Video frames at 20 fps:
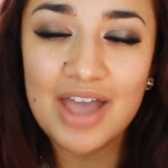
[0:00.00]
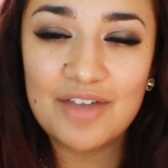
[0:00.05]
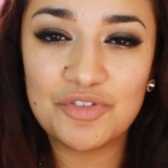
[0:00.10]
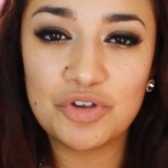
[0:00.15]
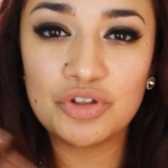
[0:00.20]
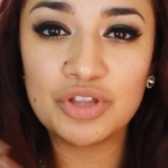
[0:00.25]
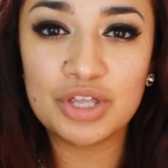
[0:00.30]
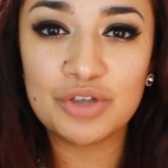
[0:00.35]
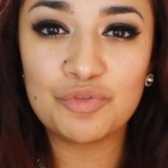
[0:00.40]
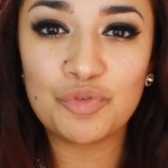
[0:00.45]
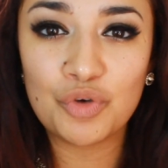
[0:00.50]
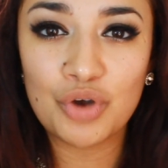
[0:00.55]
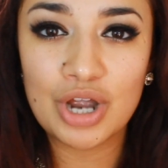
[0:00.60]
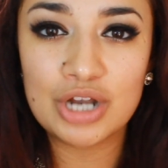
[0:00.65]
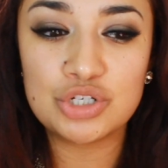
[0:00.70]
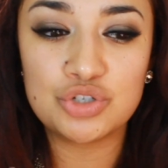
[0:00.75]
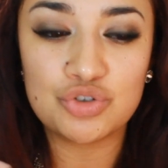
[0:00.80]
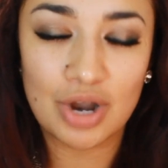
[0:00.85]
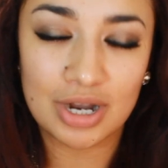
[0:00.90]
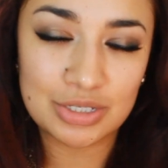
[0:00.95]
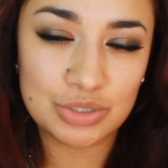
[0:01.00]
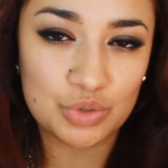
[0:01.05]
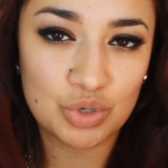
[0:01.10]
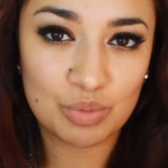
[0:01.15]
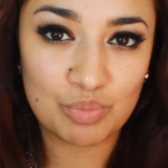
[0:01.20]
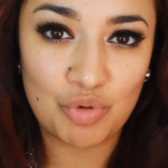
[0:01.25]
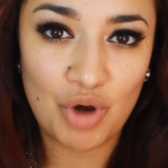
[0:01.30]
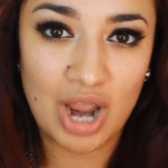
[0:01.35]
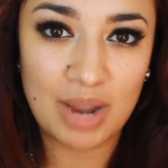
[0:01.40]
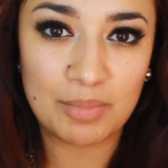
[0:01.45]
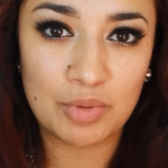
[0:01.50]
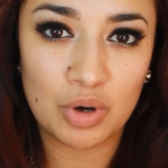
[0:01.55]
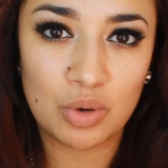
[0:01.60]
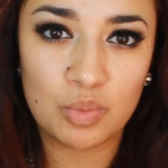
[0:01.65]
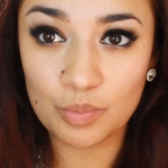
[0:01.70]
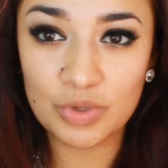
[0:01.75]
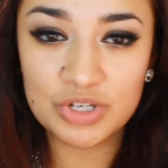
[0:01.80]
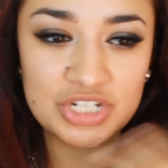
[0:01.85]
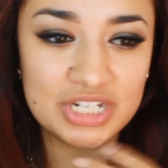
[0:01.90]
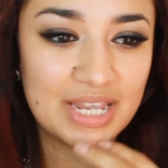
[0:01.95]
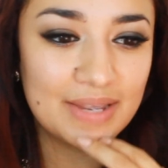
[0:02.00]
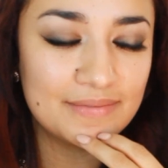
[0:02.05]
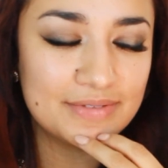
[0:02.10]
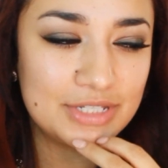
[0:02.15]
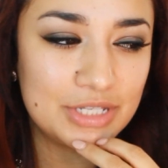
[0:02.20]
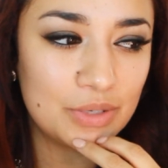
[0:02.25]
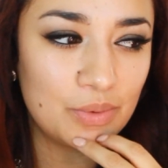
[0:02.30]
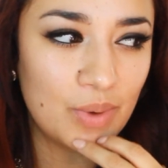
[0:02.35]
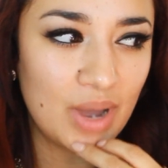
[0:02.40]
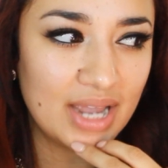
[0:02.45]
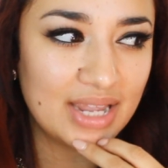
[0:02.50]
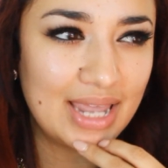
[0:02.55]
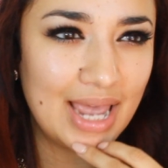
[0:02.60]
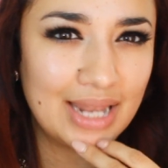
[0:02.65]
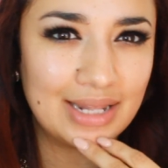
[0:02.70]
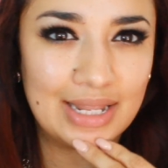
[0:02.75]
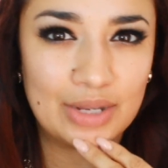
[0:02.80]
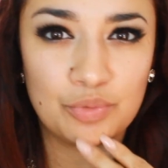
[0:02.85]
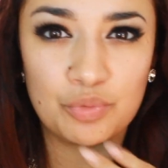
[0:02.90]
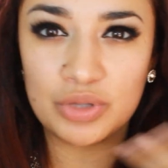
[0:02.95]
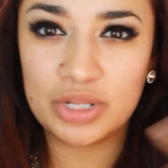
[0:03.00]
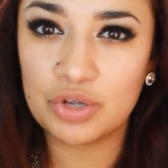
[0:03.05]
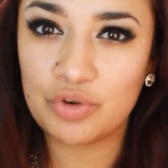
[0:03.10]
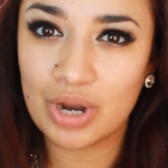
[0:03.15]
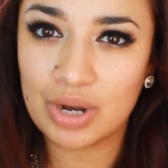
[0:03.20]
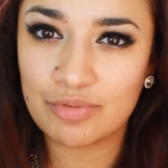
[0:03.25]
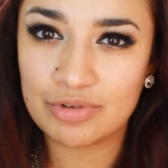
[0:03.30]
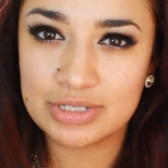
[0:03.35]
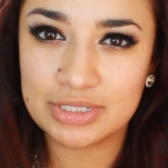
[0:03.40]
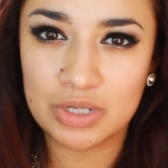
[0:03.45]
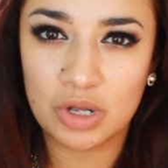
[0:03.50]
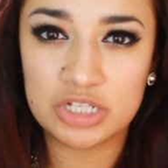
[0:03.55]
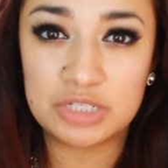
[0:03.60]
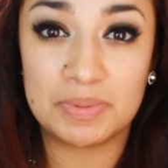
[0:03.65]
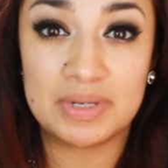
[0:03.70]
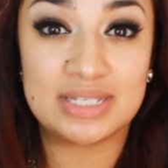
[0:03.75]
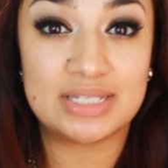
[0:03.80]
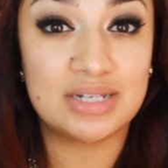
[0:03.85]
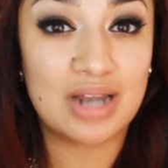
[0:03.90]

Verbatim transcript: If you're looking for a drugstore primer, which gives you, again, like really great results, but